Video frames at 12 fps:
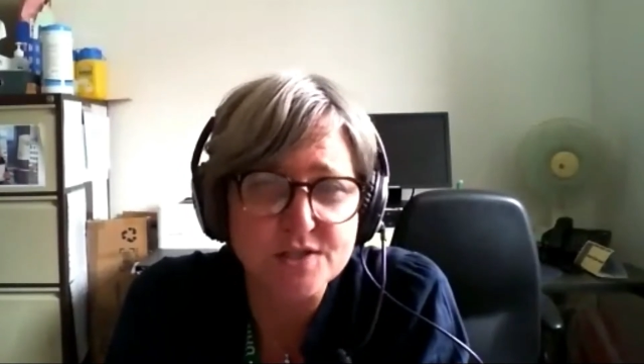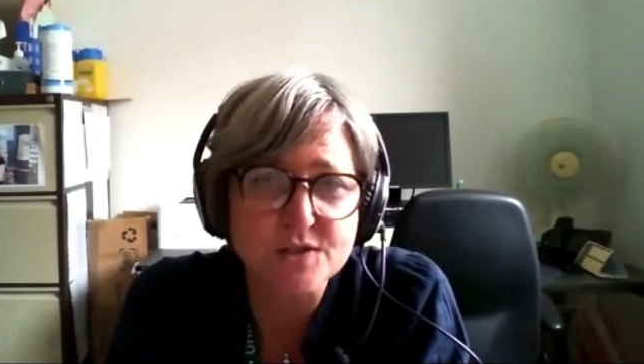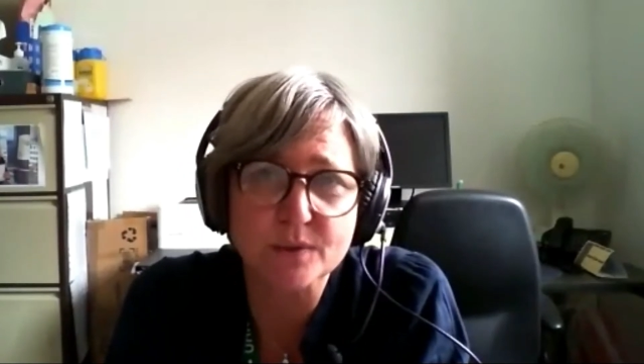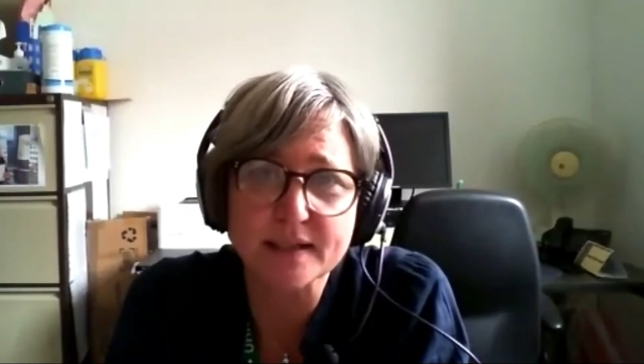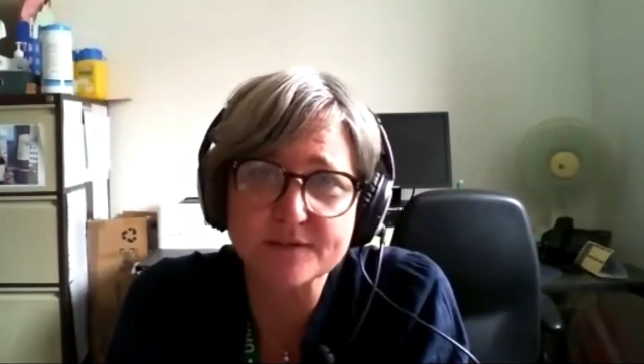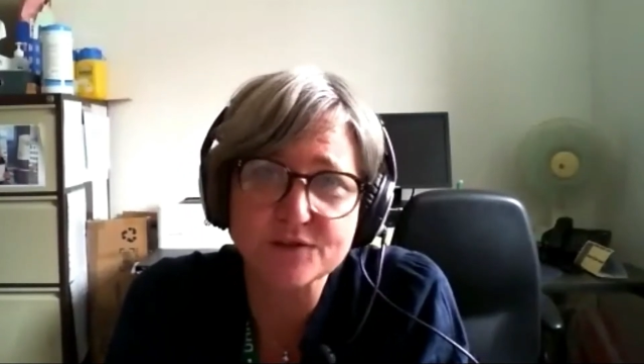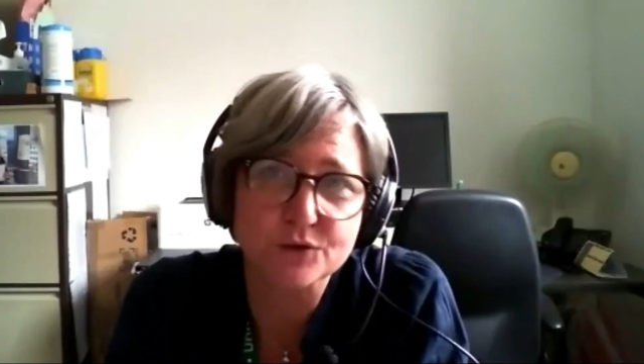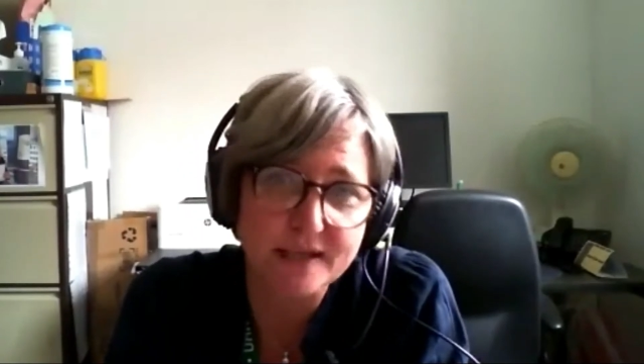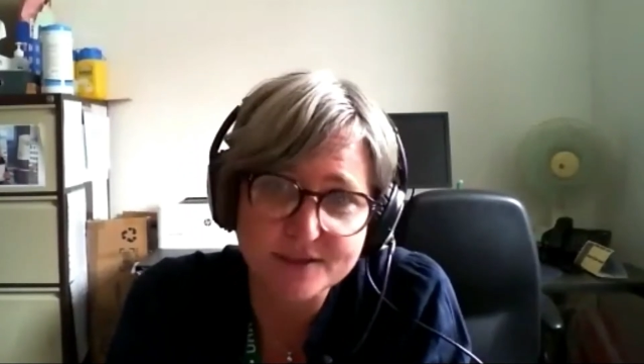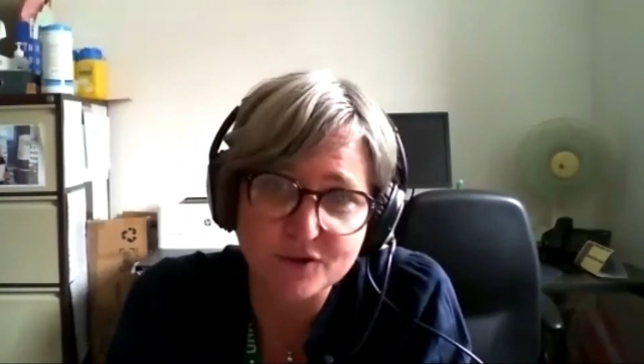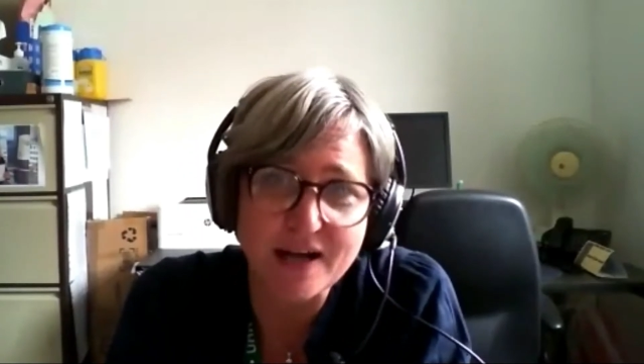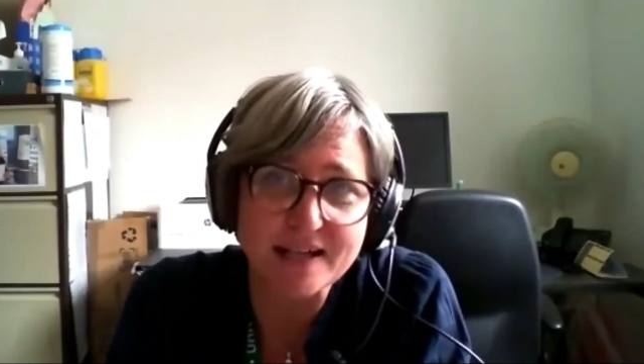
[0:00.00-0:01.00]
So it gives
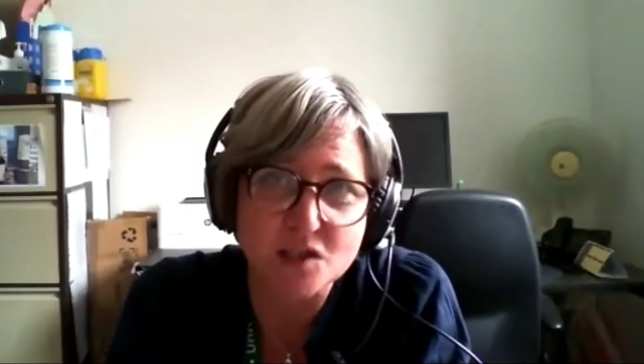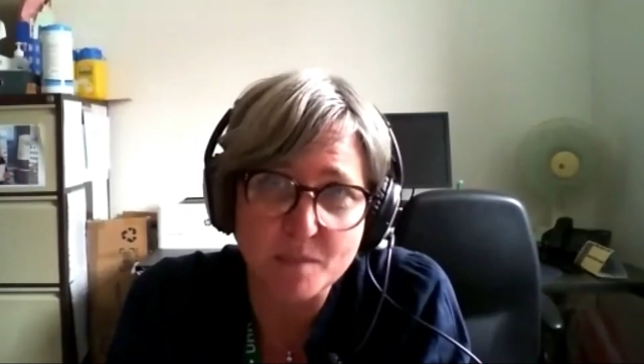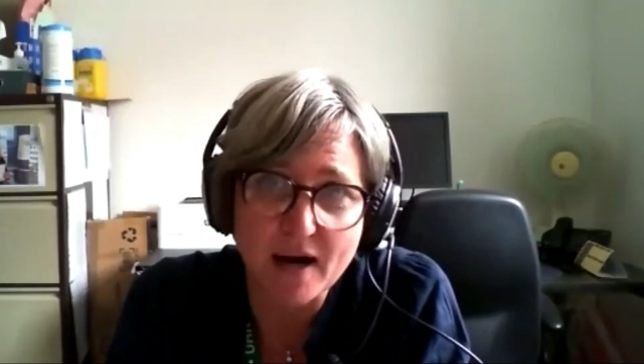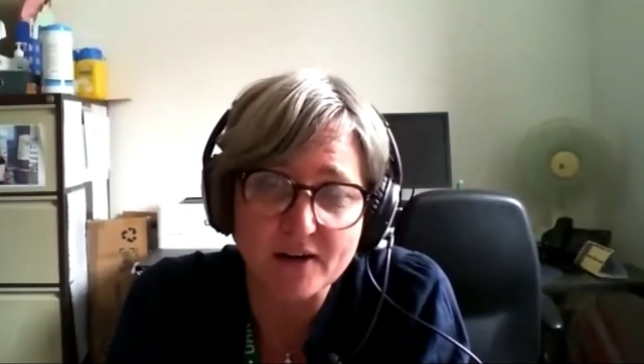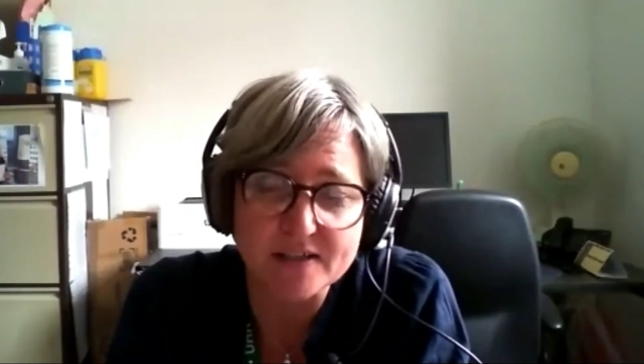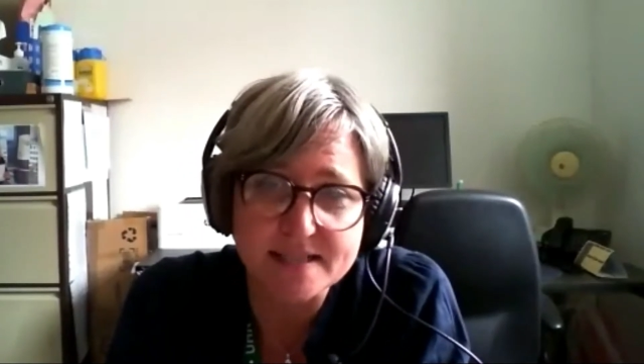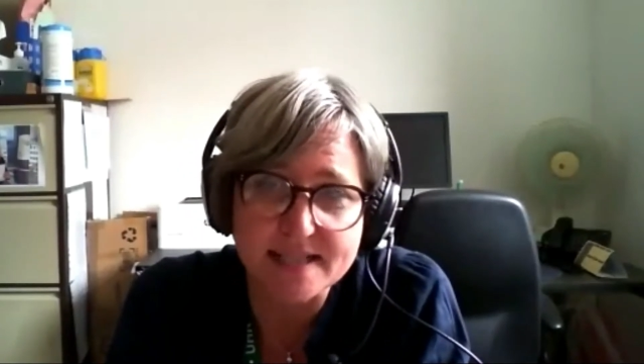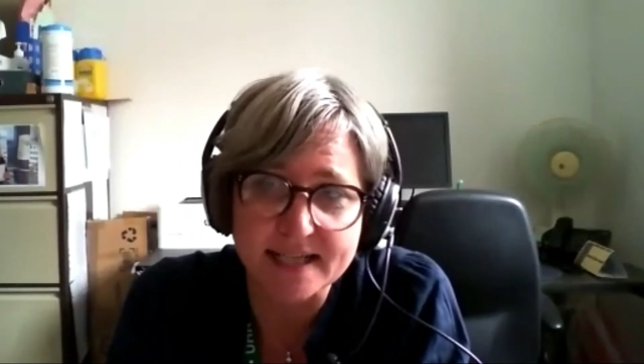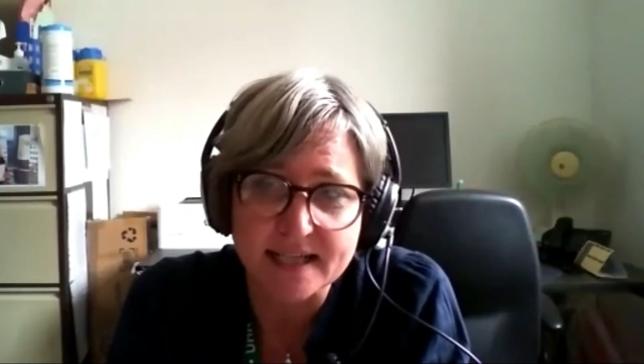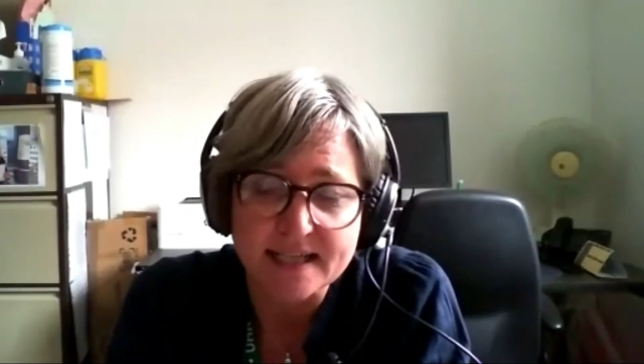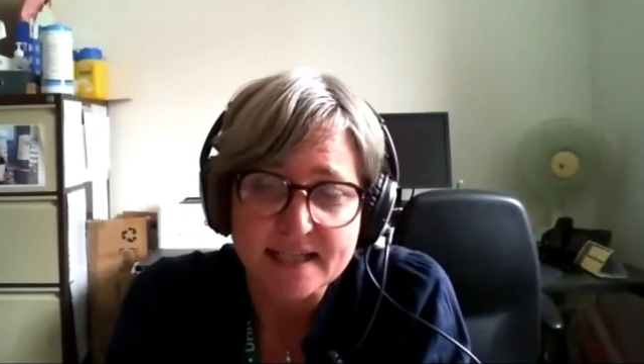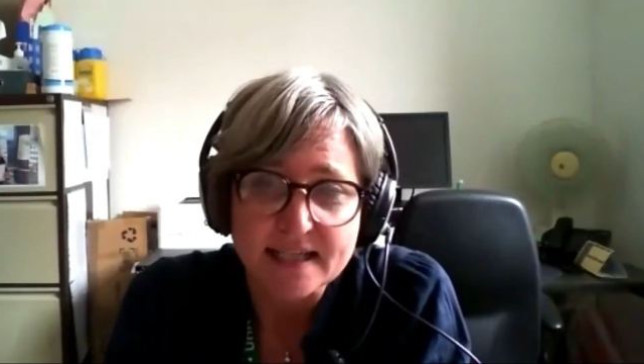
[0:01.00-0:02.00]
great transparency,